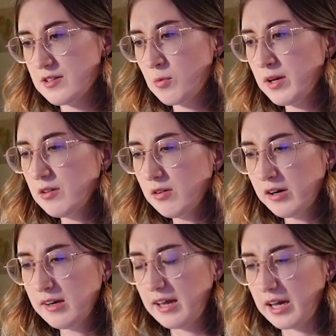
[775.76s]
So when you
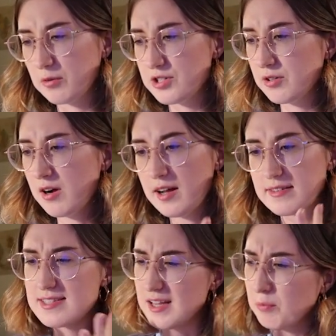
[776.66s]
learn a language, you
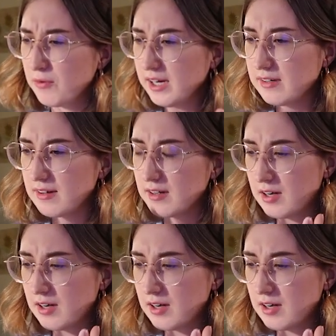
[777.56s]
can't separate